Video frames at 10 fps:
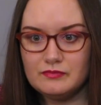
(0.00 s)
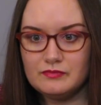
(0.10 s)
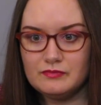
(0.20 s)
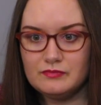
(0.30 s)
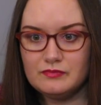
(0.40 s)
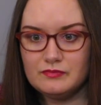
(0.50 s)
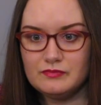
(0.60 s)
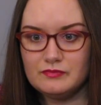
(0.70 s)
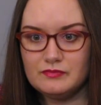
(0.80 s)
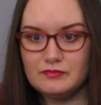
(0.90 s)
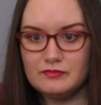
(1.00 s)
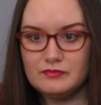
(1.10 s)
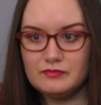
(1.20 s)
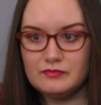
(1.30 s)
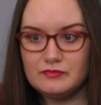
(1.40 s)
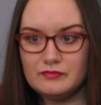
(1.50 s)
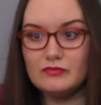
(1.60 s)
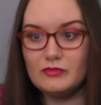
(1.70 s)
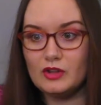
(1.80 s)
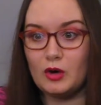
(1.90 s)
he's going to die.
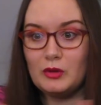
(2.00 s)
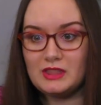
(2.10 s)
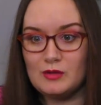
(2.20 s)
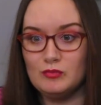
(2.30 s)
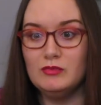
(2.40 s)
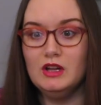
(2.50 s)
Go with them.